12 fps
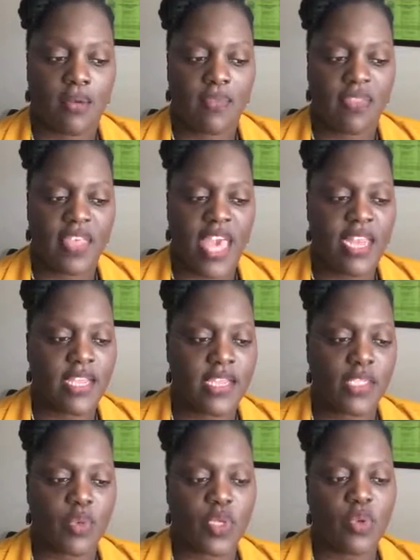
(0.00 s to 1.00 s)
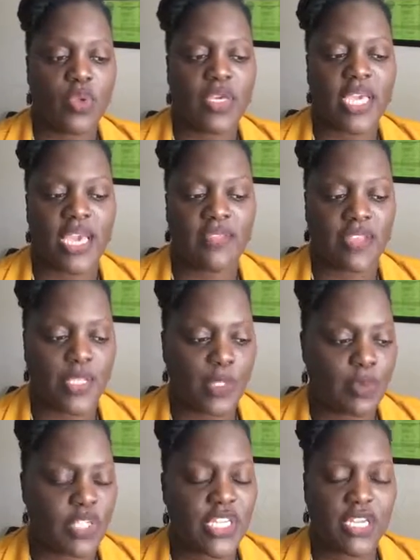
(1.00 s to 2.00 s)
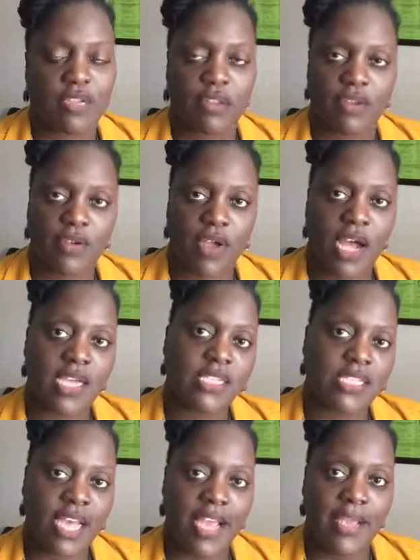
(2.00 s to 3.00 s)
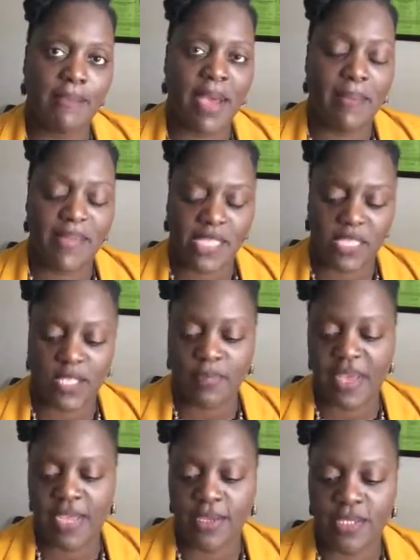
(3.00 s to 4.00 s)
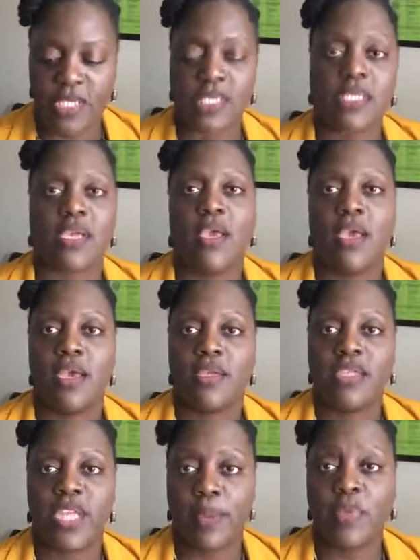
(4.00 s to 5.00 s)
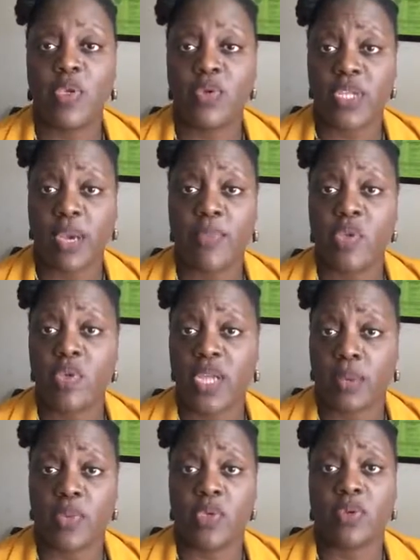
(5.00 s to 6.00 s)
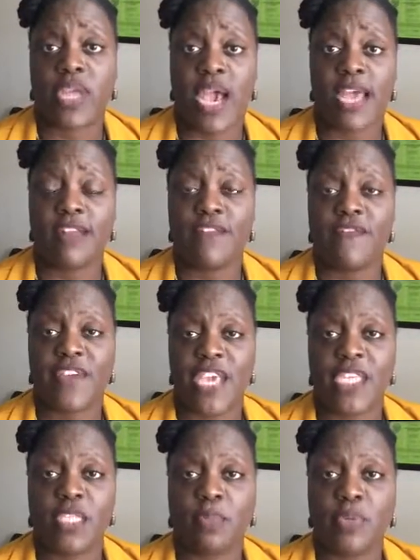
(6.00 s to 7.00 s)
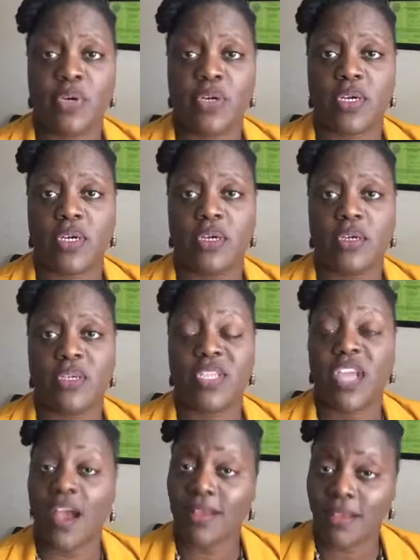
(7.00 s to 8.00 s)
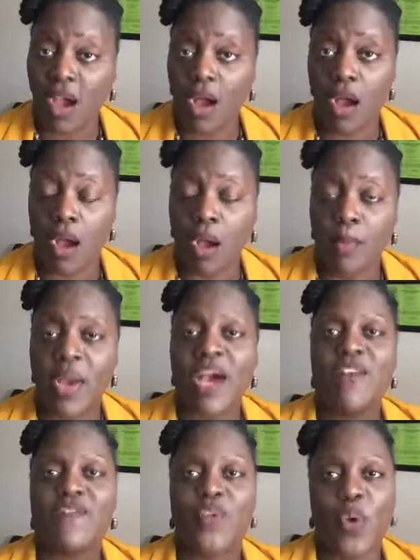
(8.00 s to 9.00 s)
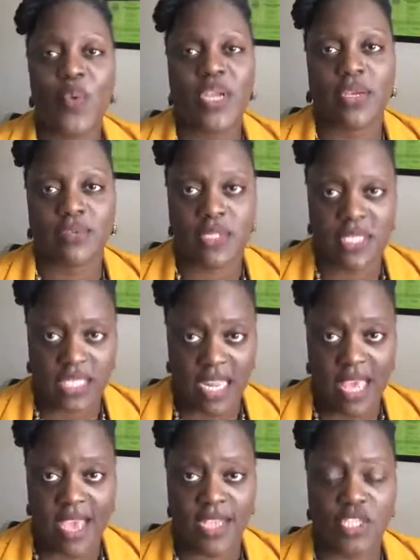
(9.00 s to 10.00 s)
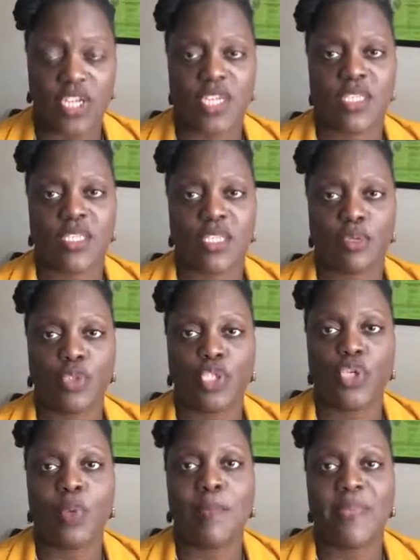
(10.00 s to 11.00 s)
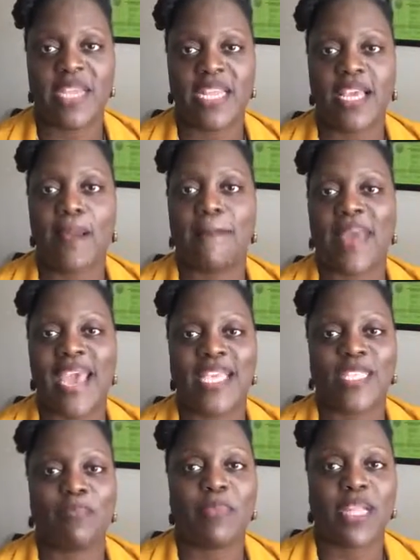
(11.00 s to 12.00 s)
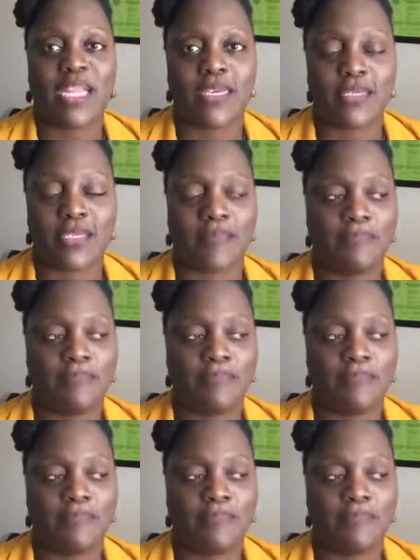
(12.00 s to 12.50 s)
That is, when you look at this particular site, my business page, it's www.facebook.com/social media max plus.